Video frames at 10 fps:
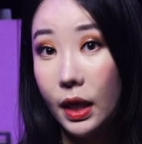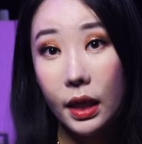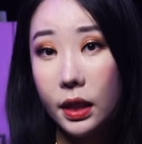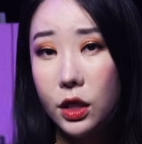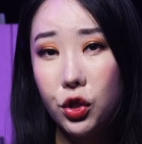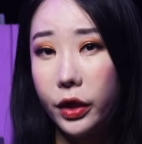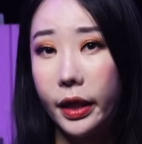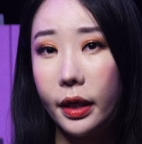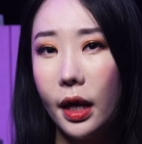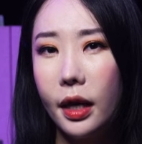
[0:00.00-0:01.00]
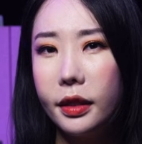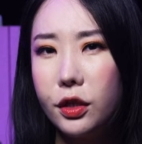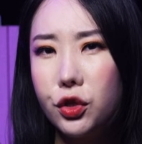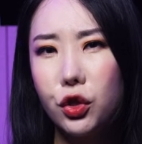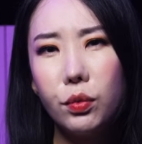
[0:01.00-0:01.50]
Initially, they
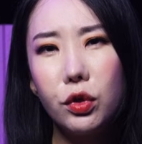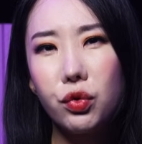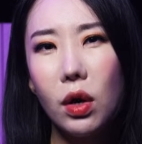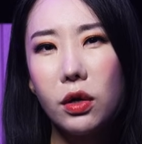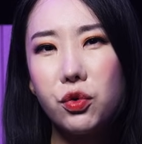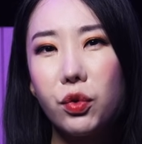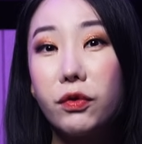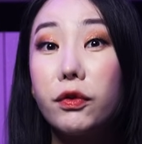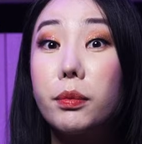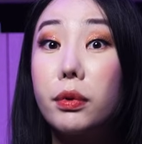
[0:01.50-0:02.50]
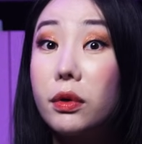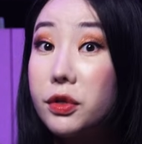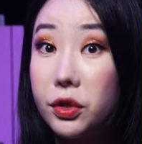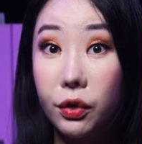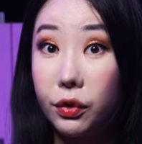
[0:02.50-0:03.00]
assumed the drugs were for
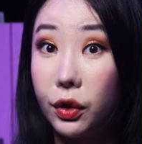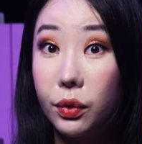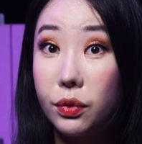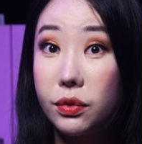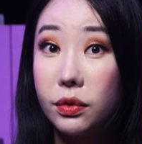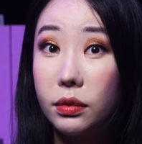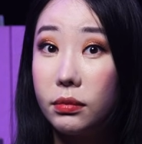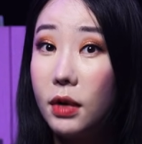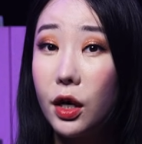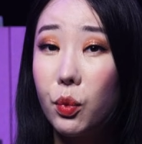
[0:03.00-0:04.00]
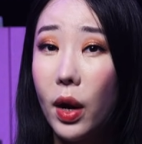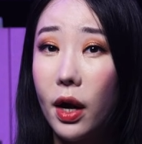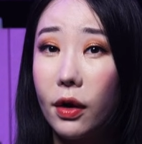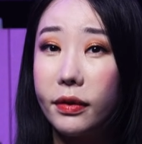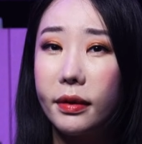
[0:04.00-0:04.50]
personal use, not
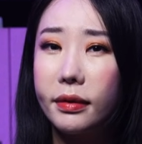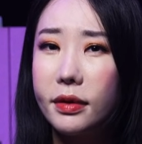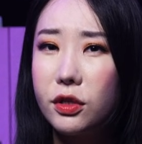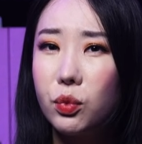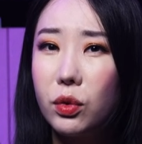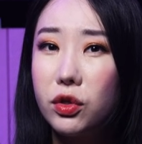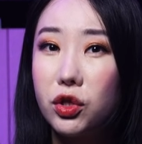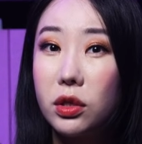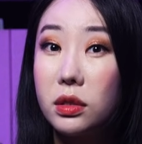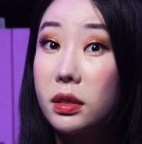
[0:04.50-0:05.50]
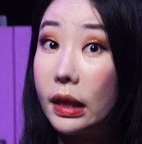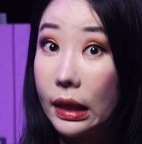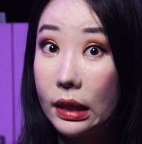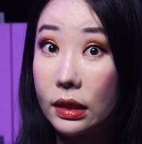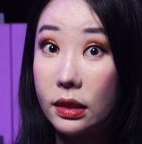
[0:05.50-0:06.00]
aware that this was just a
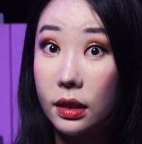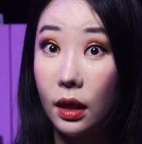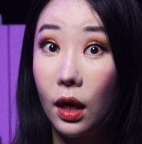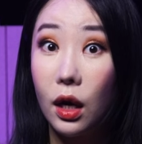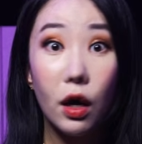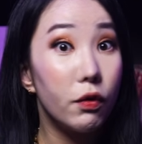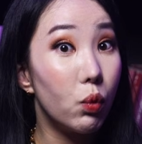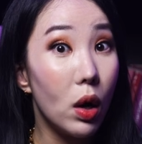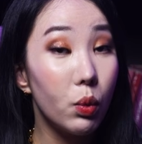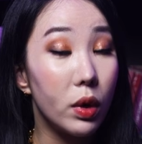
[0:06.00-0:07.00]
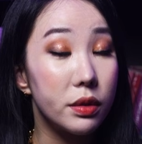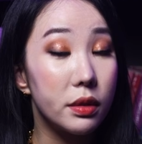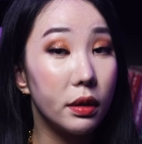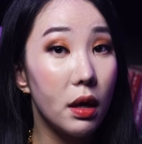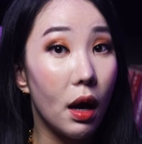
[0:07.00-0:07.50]
hint of what was
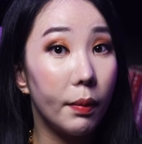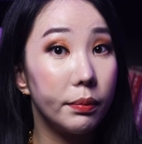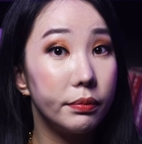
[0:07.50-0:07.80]
to come.